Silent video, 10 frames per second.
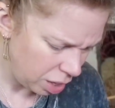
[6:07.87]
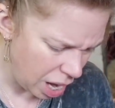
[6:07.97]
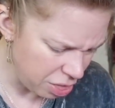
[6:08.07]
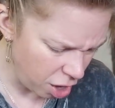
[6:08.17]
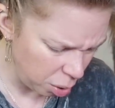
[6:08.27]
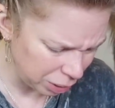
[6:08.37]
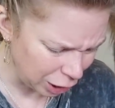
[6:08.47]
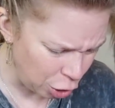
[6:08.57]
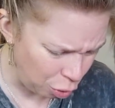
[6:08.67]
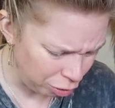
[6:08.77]
thought it was a
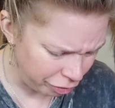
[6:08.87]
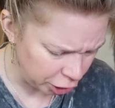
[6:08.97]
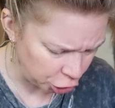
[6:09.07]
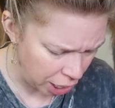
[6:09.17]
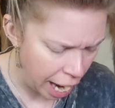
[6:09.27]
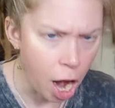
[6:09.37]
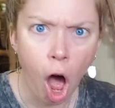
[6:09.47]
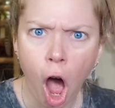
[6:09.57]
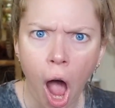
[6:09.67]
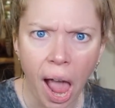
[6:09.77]
goldfish net.
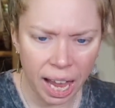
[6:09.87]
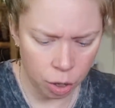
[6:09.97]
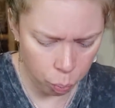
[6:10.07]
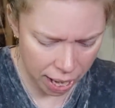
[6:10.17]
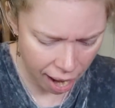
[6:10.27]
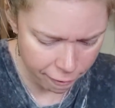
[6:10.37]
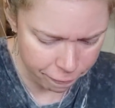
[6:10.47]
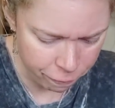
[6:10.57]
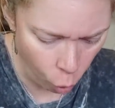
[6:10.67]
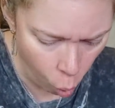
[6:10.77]
And we have
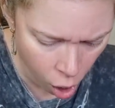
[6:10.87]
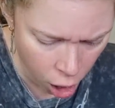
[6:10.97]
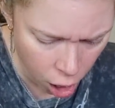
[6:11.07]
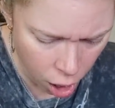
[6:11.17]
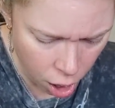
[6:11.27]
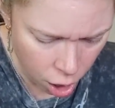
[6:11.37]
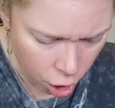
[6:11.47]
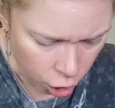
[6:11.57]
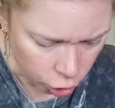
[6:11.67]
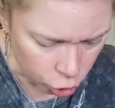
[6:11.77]
4
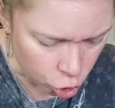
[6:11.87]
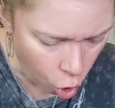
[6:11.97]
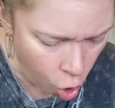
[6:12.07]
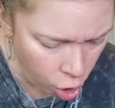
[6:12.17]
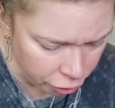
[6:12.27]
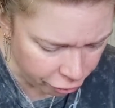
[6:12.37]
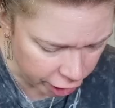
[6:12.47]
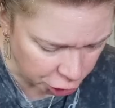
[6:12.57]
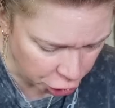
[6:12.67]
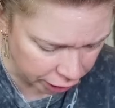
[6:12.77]

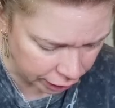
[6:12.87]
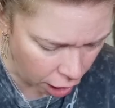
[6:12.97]
goldfishes.